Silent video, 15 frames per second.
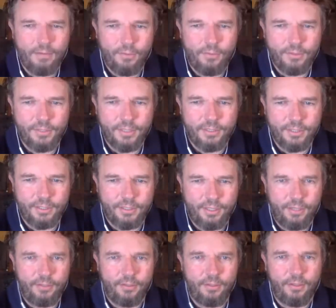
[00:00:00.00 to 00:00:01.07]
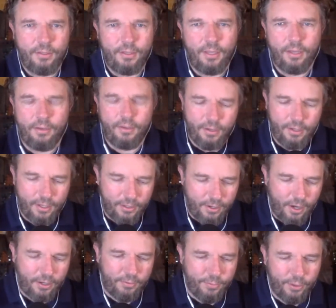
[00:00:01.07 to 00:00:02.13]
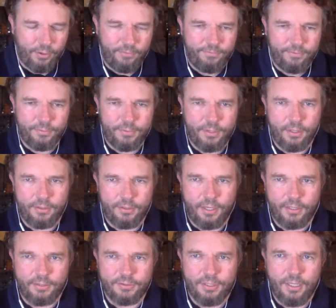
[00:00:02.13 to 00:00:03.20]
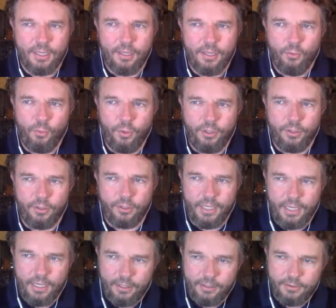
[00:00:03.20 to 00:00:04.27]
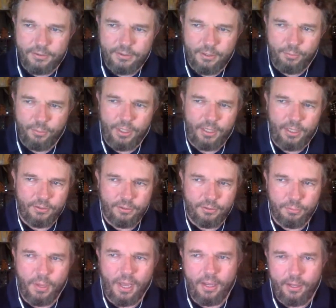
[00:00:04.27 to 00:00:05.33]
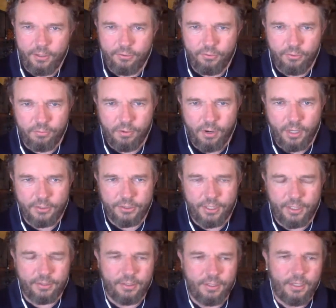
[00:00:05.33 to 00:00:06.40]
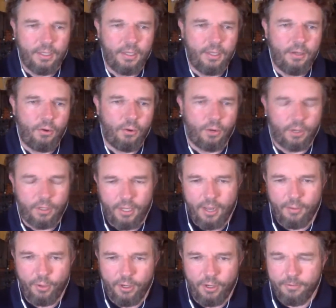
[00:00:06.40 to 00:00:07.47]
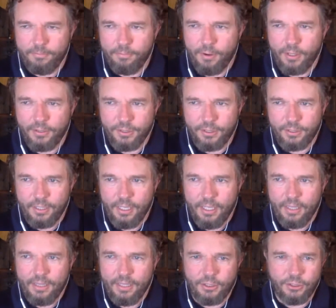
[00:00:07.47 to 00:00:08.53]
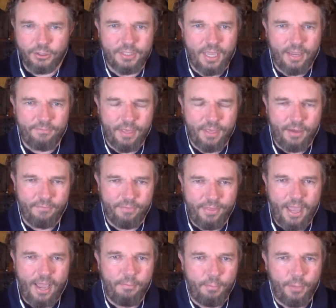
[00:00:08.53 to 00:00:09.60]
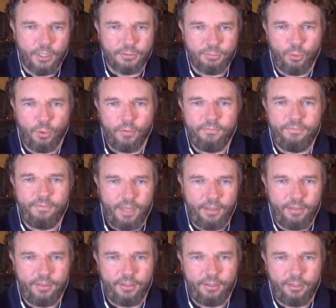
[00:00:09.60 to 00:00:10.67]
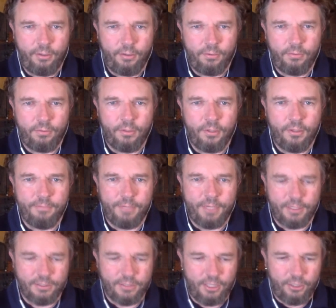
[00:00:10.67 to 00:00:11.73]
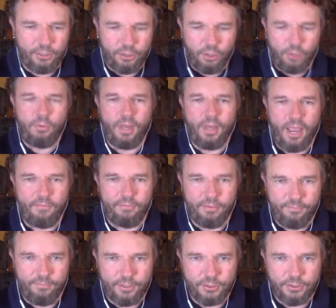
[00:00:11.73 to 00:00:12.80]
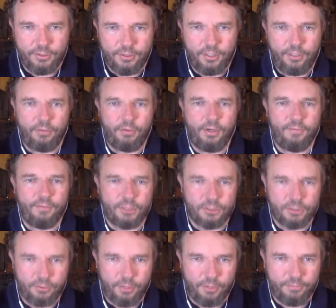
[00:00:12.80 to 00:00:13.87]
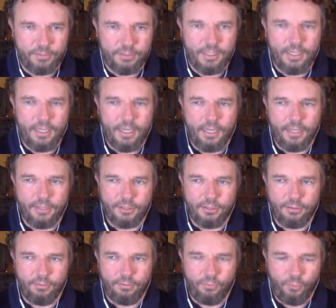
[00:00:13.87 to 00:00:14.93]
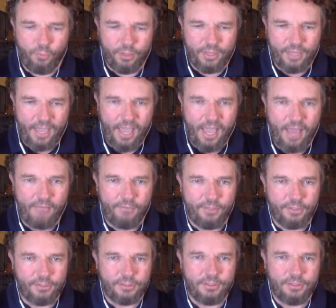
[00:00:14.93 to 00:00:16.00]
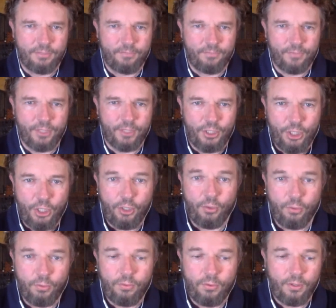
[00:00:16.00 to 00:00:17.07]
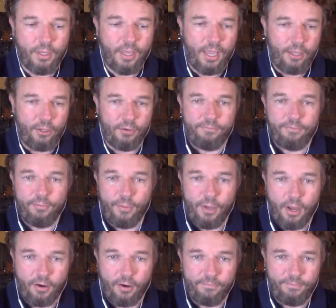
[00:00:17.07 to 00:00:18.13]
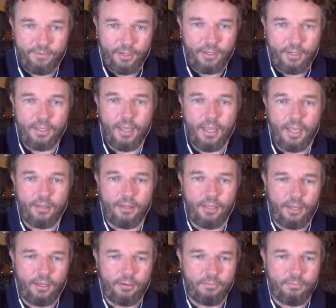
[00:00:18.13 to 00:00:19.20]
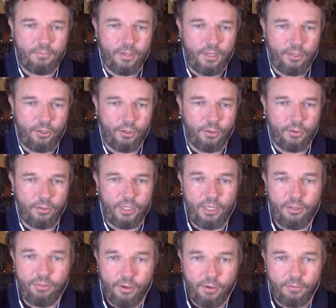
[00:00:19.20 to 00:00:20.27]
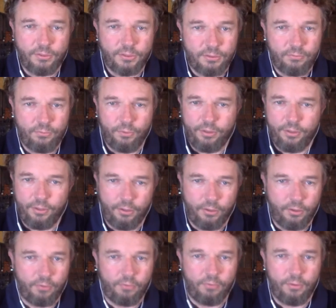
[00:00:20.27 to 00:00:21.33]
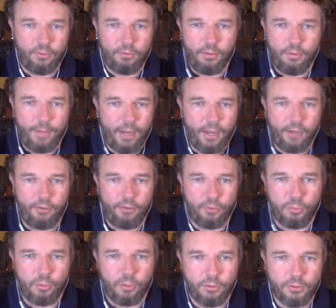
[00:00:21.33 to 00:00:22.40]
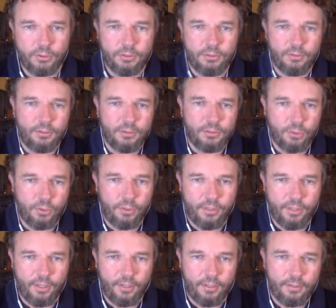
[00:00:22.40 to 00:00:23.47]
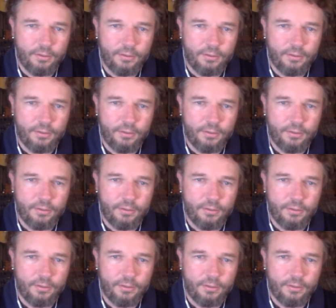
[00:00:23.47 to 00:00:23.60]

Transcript: well, it sounds like they in in a documentary film context, when you're getting somebody to buy into a project or collaborate on a project, they just have to have that much more faith in you because they don't have the vision, they don't have the script, and so what they have is you and your filmography and they and your ethos within your crew about how you approach storytelling.